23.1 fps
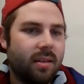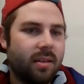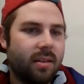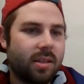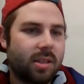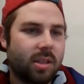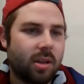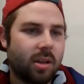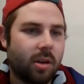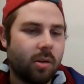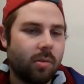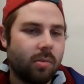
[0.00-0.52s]

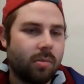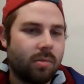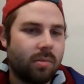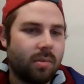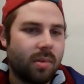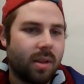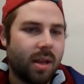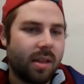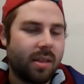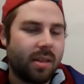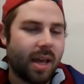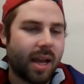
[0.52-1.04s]
So
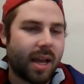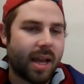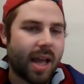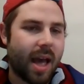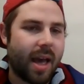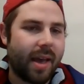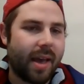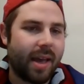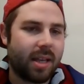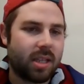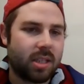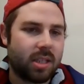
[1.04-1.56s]
that
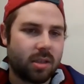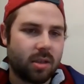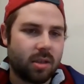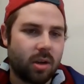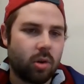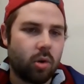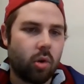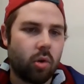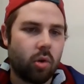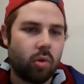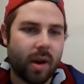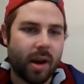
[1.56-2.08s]
guy has a
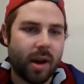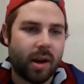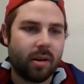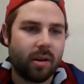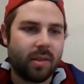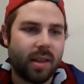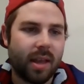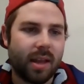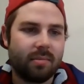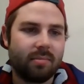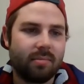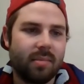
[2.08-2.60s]
goal
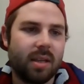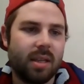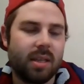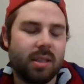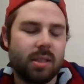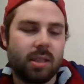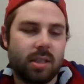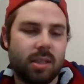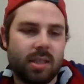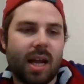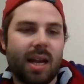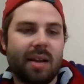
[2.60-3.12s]
record that
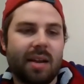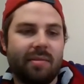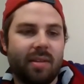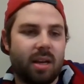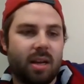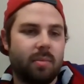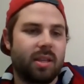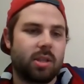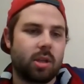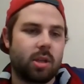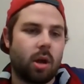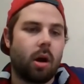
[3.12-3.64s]
is not even
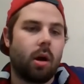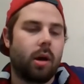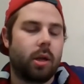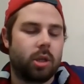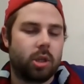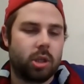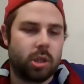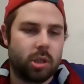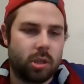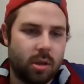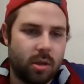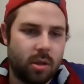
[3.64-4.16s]
going to be
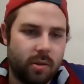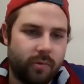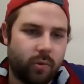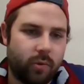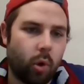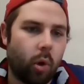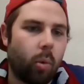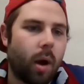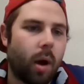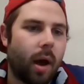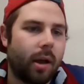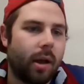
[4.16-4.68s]
touched
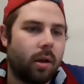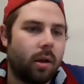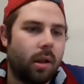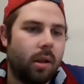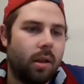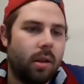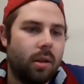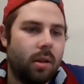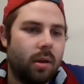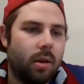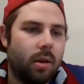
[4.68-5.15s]
for a while.